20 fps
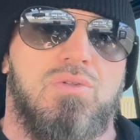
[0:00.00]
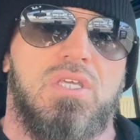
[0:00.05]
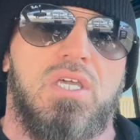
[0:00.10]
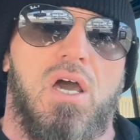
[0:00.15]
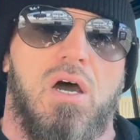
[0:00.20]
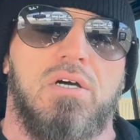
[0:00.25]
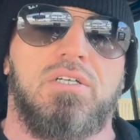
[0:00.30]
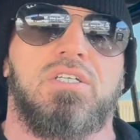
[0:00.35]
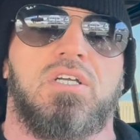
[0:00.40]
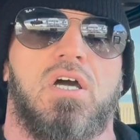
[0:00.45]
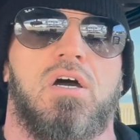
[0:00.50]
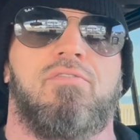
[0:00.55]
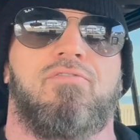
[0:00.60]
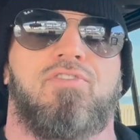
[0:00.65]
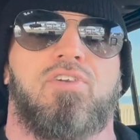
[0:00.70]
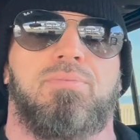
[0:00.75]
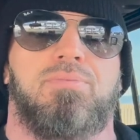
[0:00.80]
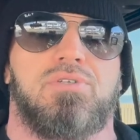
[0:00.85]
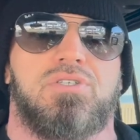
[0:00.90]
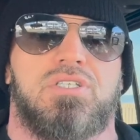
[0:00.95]
the
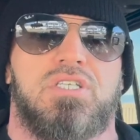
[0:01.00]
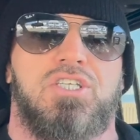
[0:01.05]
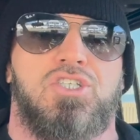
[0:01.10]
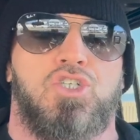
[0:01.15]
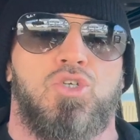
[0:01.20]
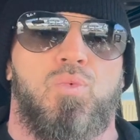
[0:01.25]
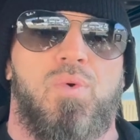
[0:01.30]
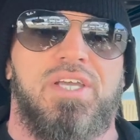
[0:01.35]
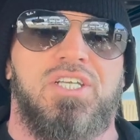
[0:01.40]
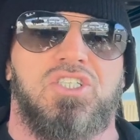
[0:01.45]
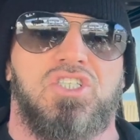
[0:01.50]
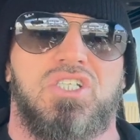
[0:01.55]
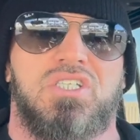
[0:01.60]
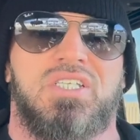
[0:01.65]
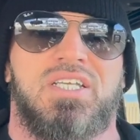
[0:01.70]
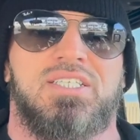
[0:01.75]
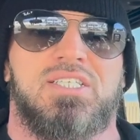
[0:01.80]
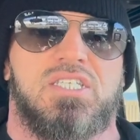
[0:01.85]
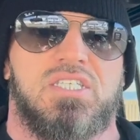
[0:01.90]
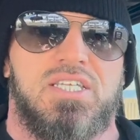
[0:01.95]
uncomfortable situations
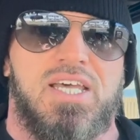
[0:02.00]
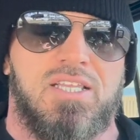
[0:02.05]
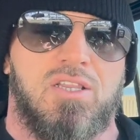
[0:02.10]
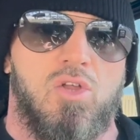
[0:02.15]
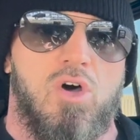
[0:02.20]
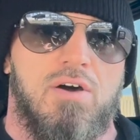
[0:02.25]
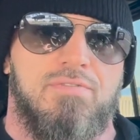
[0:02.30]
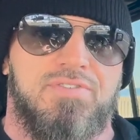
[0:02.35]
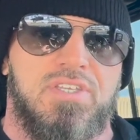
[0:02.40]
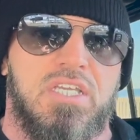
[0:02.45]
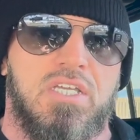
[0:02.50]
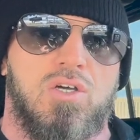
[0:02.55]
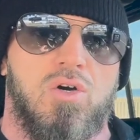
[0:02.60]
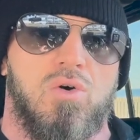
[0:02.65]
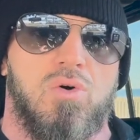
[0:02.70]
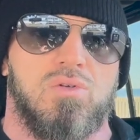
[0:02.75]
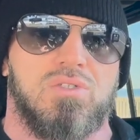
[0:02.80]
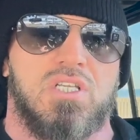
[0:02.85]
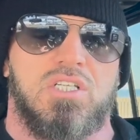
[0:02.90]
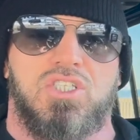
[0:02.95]
and set lofty
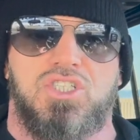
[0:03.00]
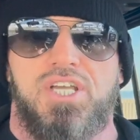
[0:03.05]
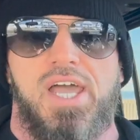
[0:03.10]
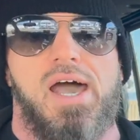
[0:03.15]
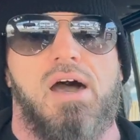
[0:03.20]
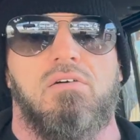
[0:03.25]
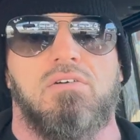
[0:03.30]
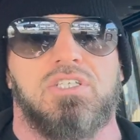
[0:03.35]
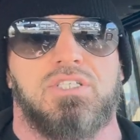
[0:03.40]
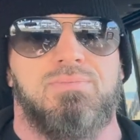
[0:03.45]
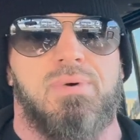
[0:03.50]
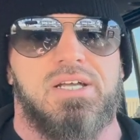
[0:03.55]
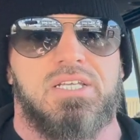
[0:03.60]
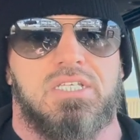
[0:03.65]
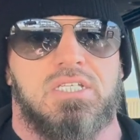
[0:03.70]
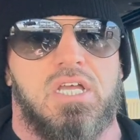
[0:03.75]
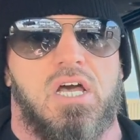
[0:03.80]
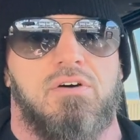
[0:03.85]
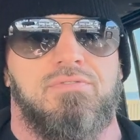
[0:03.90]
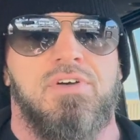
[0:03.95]
goals and challenge
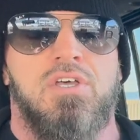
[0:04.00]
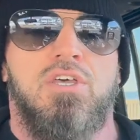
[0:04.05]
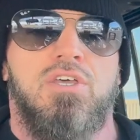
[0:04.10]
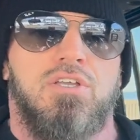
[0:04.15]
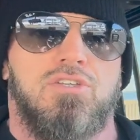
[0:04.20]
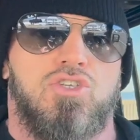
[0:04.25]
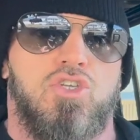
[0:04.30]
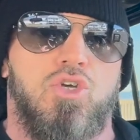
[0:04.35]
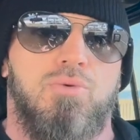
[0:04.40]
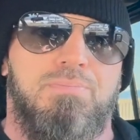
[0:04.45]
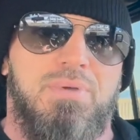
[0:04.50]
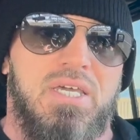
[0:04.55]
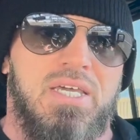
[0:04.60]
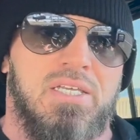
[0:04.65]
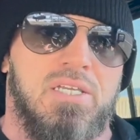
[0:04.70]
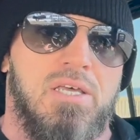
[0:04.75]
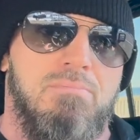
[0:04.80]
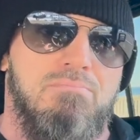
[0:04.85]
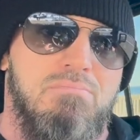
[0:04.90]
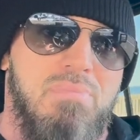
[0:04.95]
myself to be
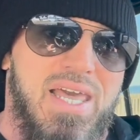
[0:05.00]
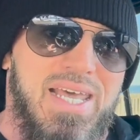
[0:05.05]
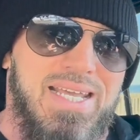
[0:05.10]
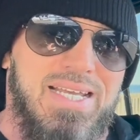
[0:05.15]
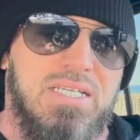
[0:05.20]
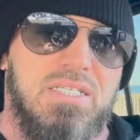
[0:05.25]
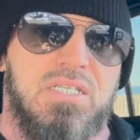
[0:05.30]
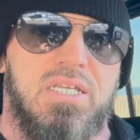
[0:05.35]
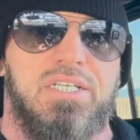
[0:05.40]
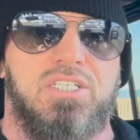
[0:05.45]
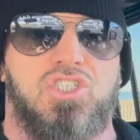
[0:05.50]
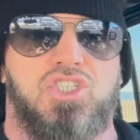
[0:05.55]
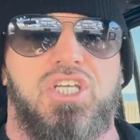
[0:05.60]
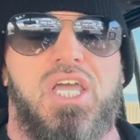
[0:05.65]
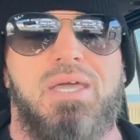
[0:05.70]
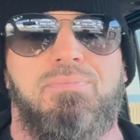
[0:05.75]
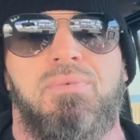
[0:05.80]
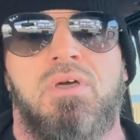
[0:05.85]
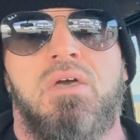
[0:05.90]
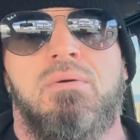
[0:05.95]
in amazing
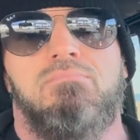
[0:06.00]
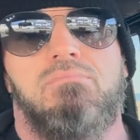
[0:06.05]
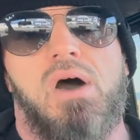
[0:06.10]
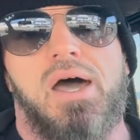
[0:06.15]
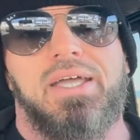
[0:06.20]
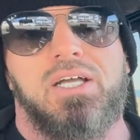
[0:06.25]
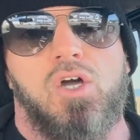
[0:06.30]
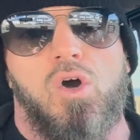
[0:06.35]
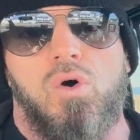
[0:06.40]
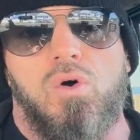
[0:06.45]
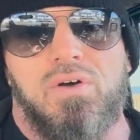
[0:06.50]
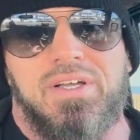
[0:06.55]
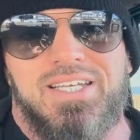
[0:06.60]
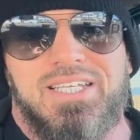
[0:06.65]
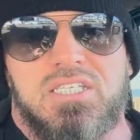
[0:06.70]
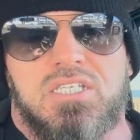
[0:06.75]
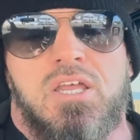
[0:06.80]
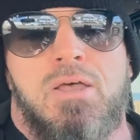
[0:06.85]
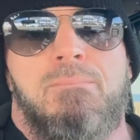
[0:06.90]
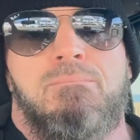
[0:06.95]
shape. My goal
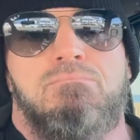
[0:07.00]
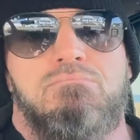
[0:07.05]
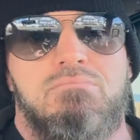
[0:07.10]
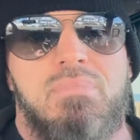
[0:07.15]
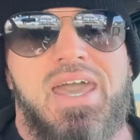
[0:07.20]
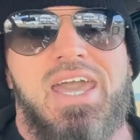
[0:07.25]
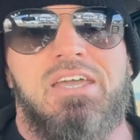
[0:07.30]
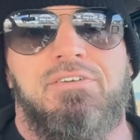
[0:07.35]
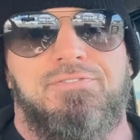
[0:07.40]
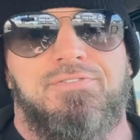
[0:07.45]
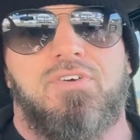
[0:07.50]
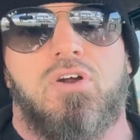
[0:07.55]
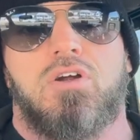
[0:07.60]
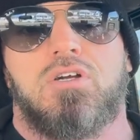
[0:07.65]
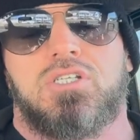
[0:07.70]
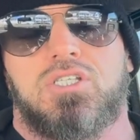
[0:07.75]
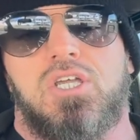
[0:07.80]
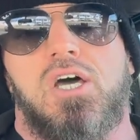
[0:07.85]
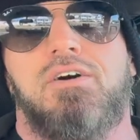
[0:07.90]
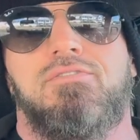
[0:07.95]
is May
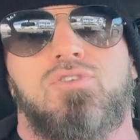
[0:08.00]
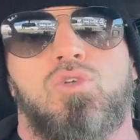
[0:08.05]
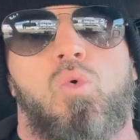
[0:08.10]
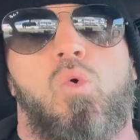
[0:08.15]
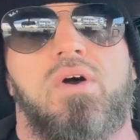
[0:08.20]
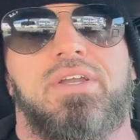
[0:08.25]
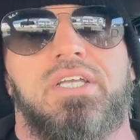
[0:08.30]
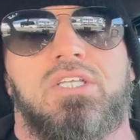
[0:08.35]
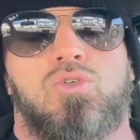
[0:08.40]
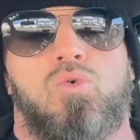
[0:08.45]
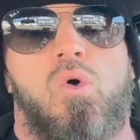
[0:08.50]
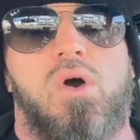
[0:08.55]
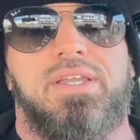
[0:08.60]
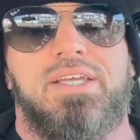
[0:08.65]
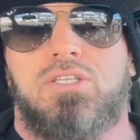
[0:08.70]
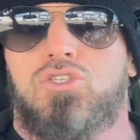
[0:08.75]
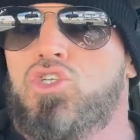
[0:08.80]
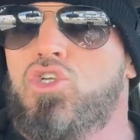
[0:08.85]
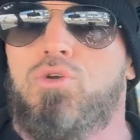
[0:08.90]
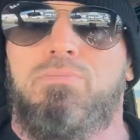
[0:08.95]
1st of
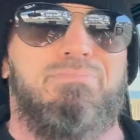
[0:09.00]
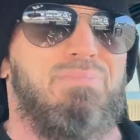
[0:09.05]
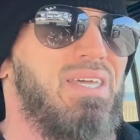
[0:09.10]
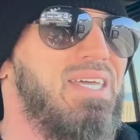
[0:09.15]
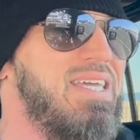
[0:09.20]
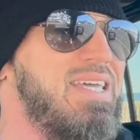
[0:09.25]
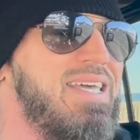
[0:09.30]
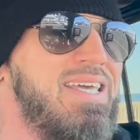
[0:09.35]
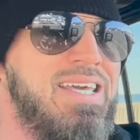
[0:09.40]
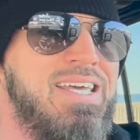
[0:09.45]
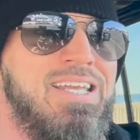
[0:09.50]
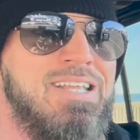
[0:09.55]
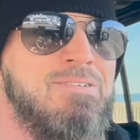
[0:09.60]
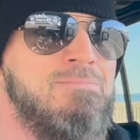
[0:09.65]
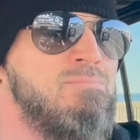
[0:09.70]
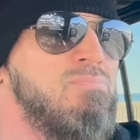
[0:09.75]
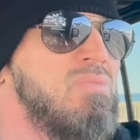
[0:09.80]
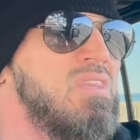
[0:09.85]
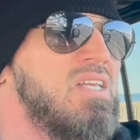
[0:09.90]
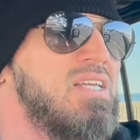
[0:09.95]
2020 to be
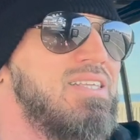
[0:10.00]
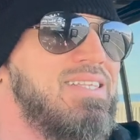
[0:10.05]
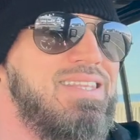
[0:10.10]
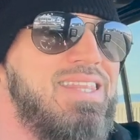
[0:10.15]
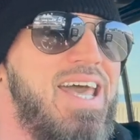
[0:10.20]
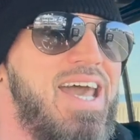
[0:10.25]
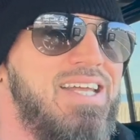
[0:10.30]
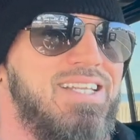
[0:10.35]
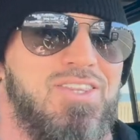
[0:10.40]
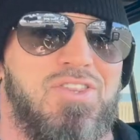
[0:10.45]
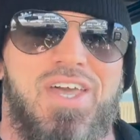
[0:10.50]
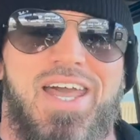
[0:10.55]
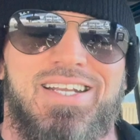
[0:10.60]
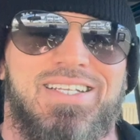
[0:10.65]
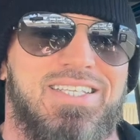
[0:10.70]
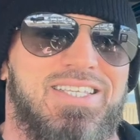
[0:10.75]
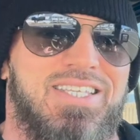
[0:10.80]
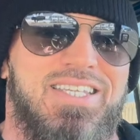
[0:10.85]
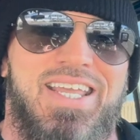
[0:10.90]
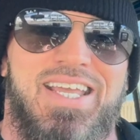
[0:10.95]
in that
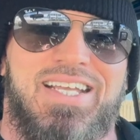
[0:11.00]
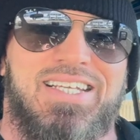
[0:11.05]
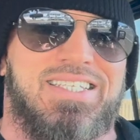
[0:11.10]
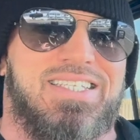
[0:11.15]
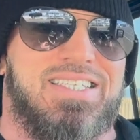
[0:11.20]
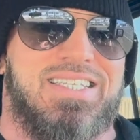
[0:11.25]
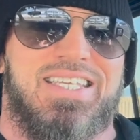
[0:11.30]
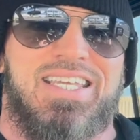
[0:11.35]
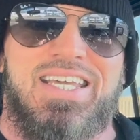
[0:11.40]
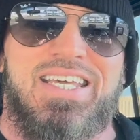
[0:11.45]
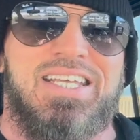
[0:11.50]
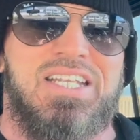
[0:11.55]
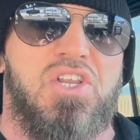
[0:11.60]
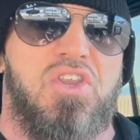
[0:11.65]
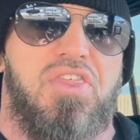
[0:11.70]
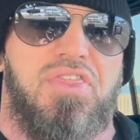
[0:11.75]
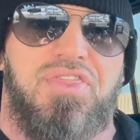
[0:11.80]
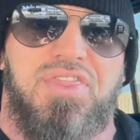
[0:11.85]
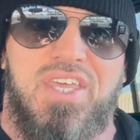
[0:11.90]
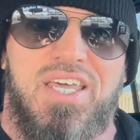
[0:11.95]
dick skin
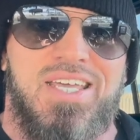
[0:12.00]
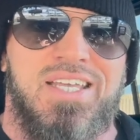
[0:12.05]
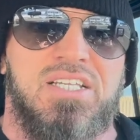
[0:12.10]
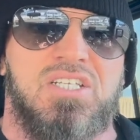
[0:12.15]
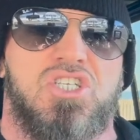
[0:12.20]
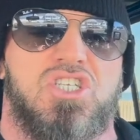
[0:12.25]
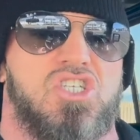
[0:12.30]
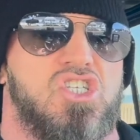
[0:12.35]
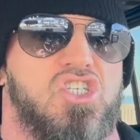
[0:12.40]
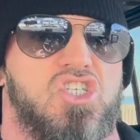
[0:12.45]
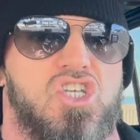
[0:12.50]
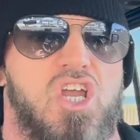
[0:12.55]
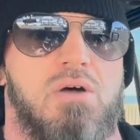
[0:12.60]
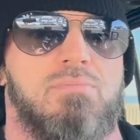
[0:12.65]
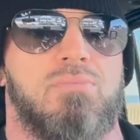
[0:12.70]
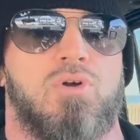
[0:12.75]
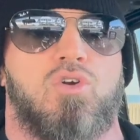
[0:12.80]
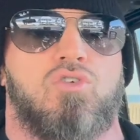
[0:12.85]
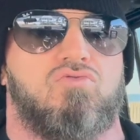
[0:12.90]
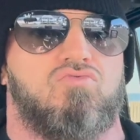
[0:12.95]
thin summer